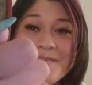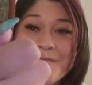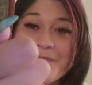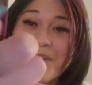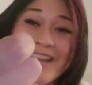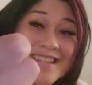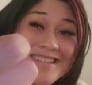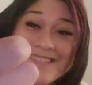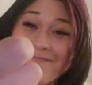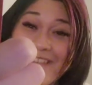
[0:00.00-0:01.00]
trying to
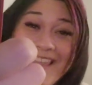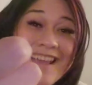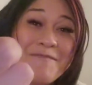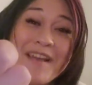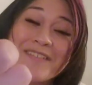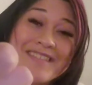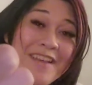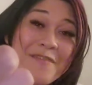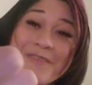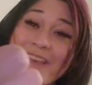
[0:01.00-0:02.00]
be like about
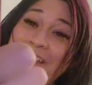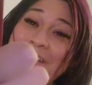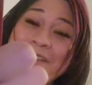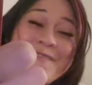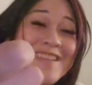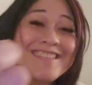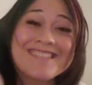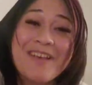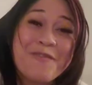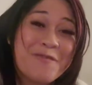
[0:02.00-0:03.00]
self-love and
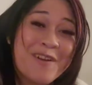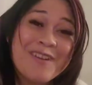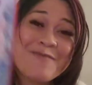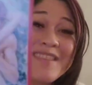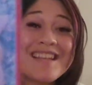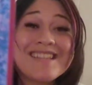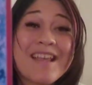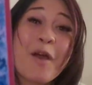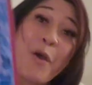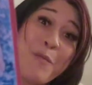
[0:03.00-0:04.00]
self-worth, but then it's
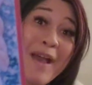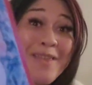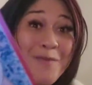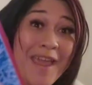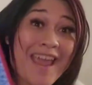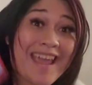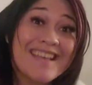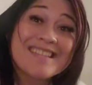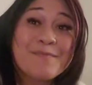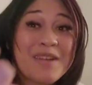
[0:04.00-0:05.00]
like, oh, by the
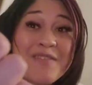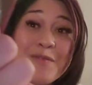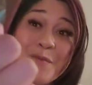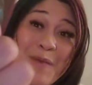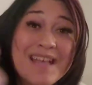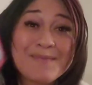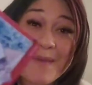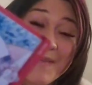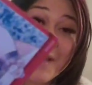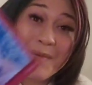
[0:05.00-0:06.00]
way, somebody from the past
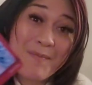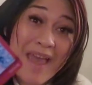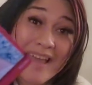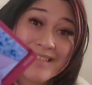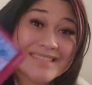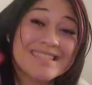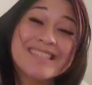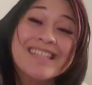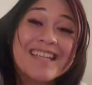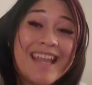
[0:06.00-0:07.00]
might be coming back
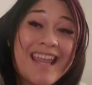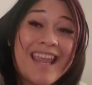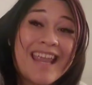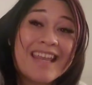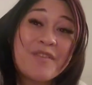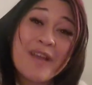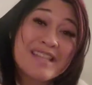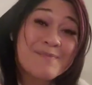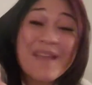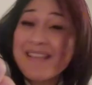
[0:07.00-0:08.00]
and you
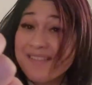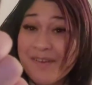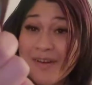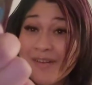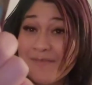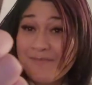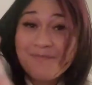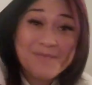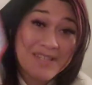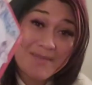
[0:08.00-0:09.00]
guys might start
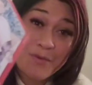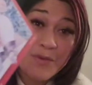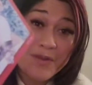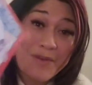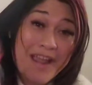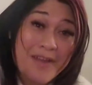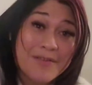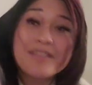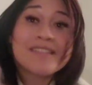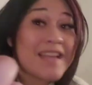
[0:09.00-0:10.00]
just fooling
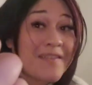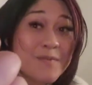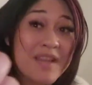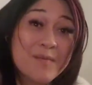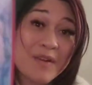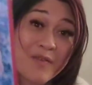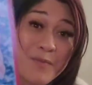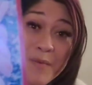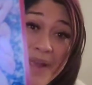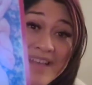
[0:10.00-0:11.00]
around. Doesn't have to be anybody
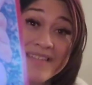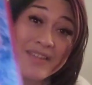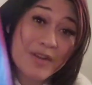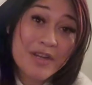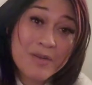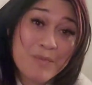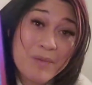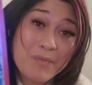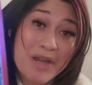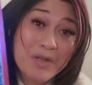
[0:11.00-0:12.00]
from your past either. It could be
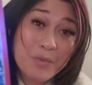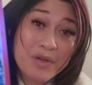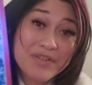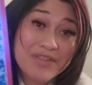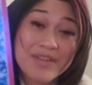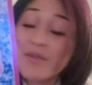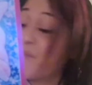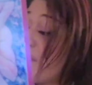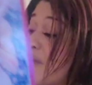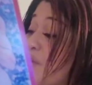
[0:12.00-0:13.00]
a brand new person. It could
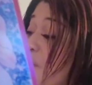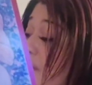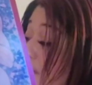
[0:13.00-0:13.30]
be a new water